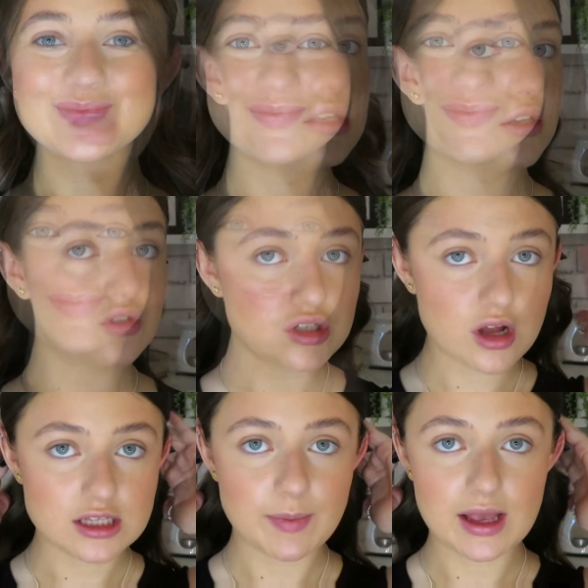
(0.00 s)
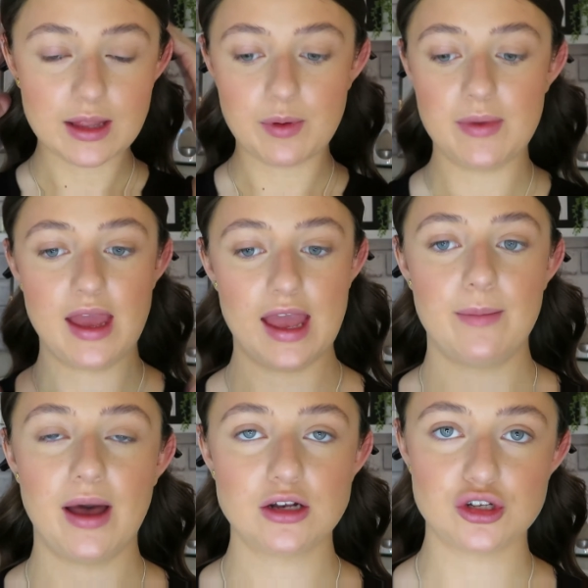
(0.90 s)
So I've just started by clipping my hair
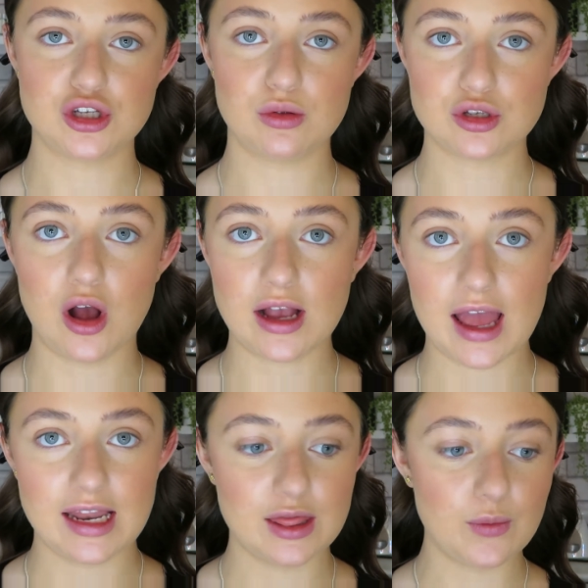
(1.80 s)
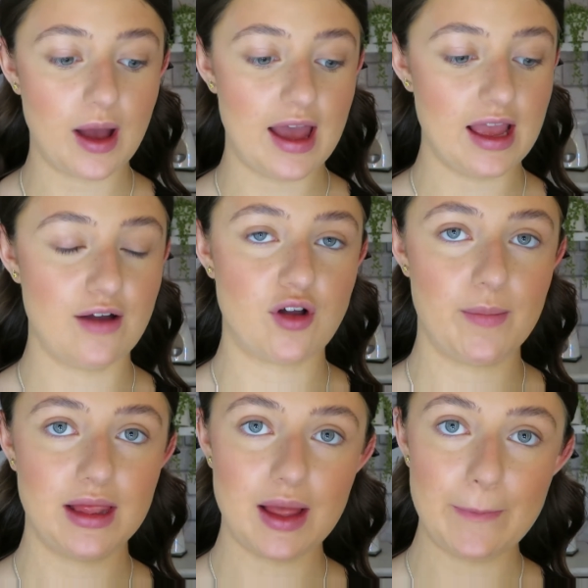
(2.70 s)
back just so it's not getting in the way. I've got
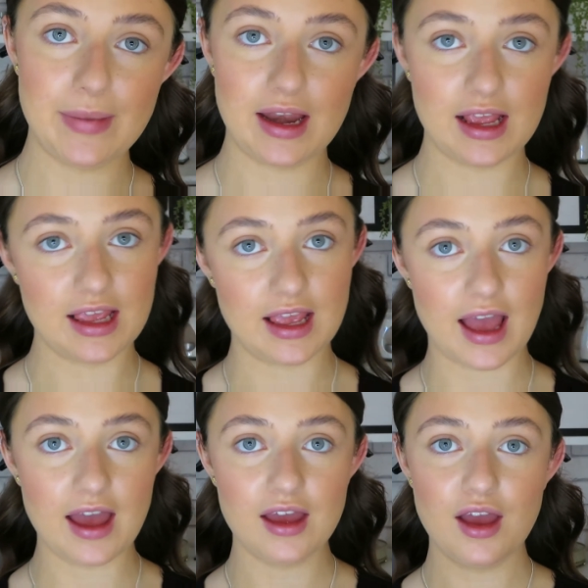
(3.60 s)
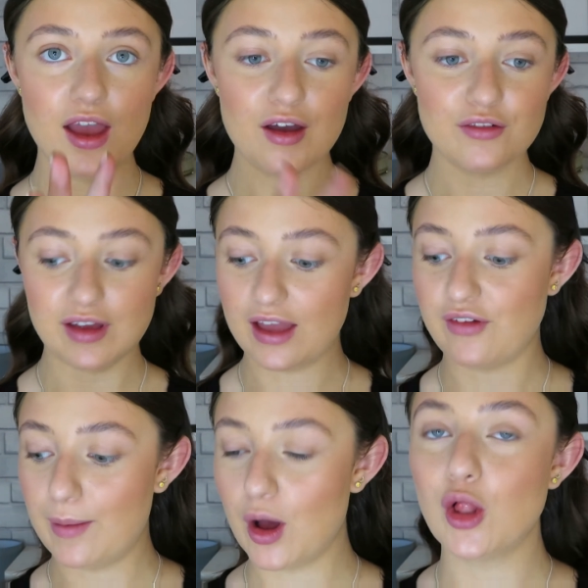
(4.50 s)
my little mirror here for if
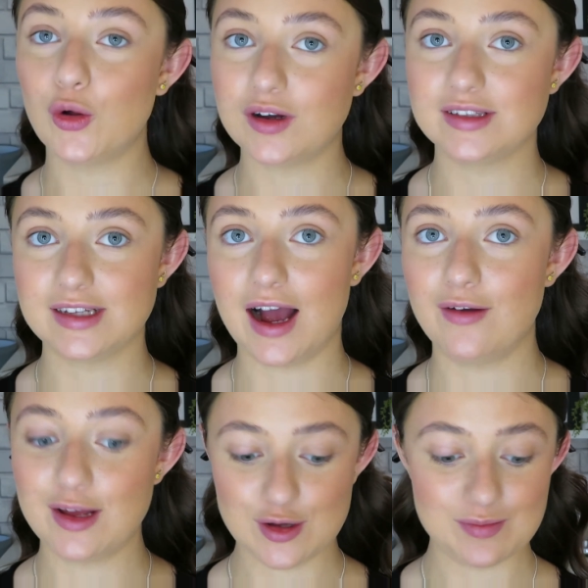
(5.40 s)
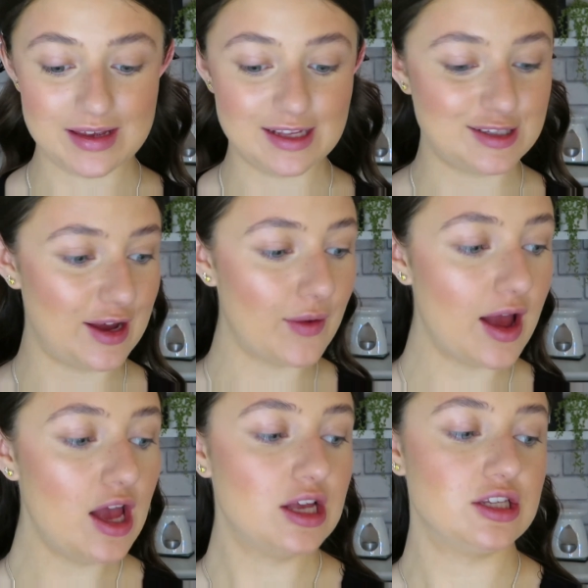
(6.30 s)
I'm looking down, I don't mean to.
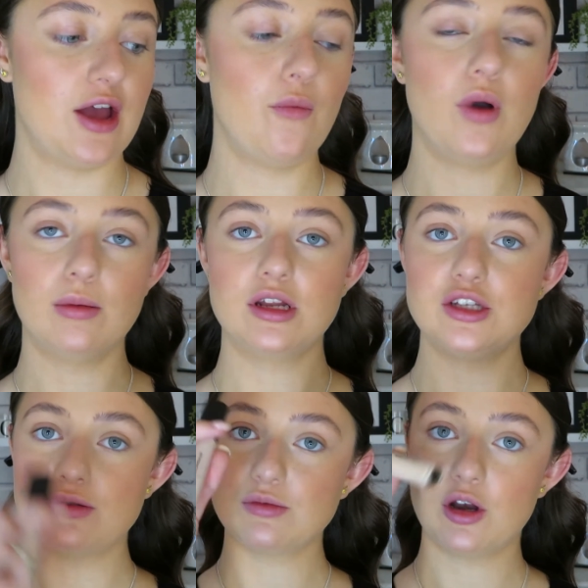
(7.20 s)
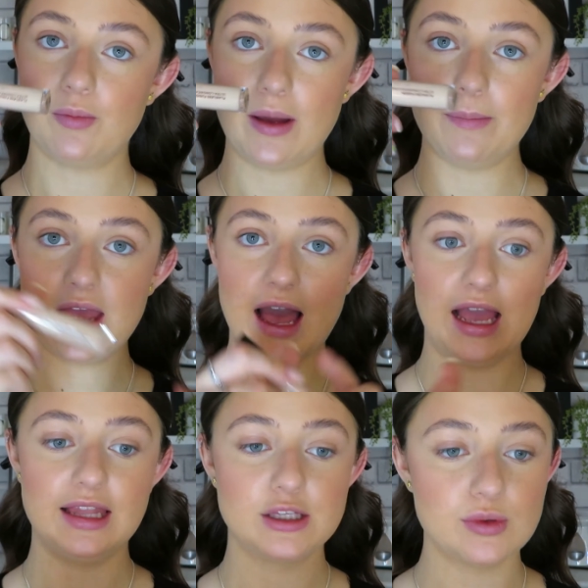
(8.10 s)
So what I'm going to do is I'm going to prep my
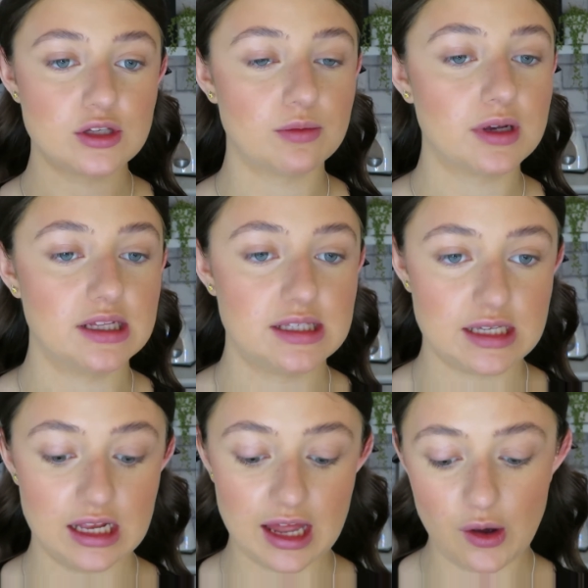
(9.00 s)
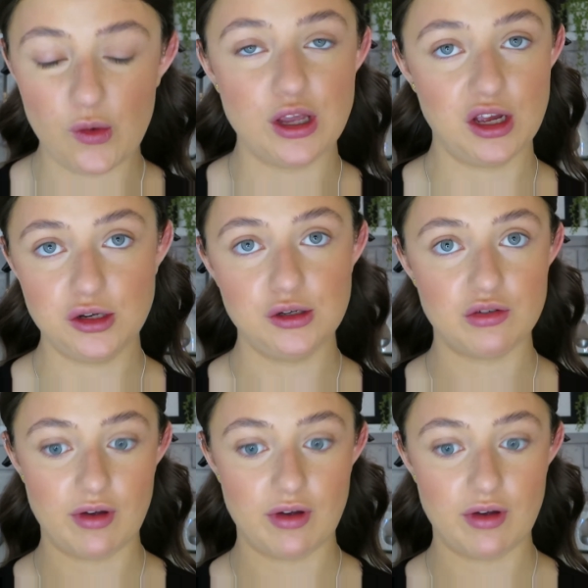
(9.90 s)
eyelids with some concealer, or you can use